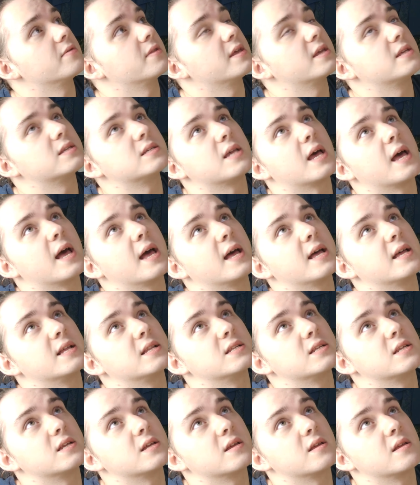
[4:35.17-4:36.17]
this,
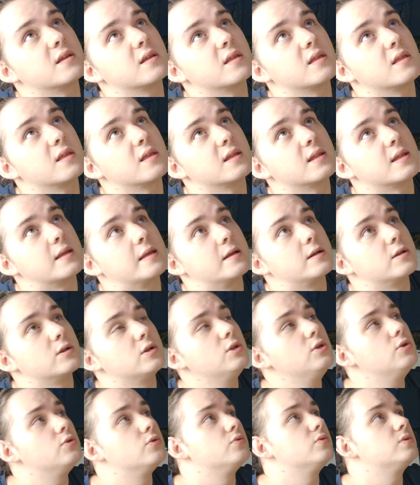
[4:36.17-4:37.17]
and it
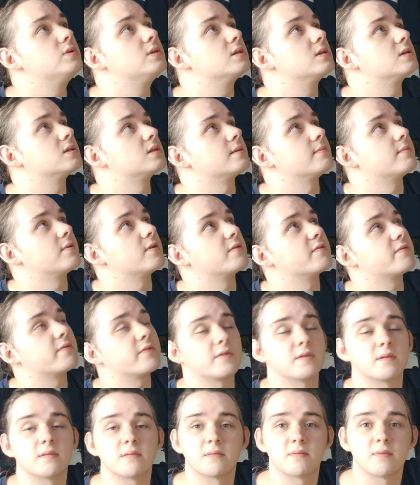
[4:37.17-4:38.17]
includes some of
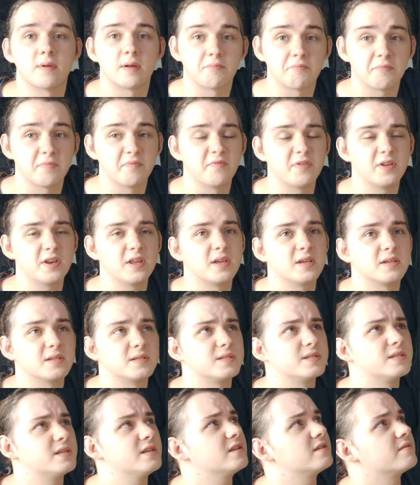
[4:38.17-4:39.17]
Well, NVIDIA's
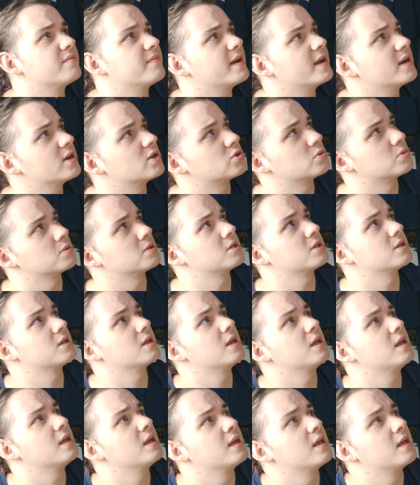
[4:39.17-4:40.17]
senior management,
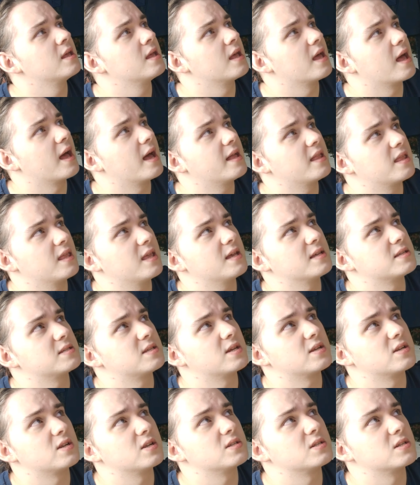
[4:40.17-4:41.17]
and yes,
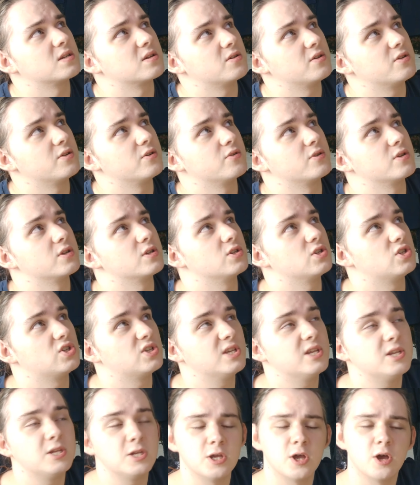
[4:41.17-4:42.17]
that does include
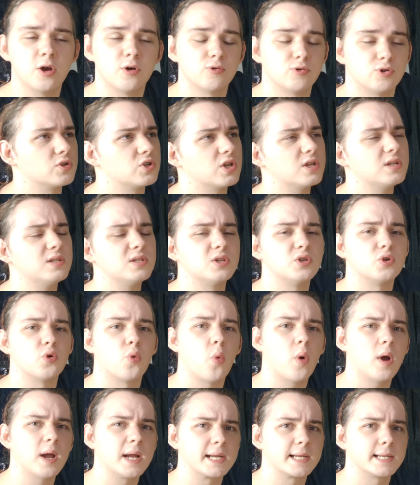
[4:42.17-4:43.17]
C E O Jensen
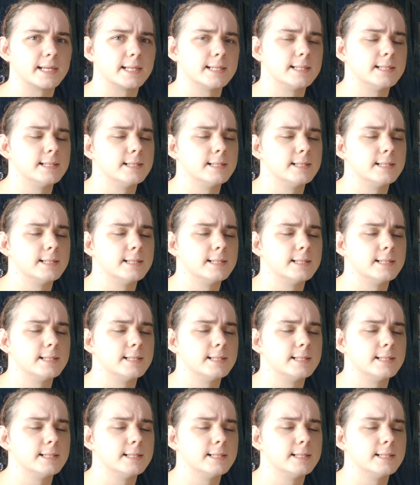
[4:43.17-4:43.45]
Huang,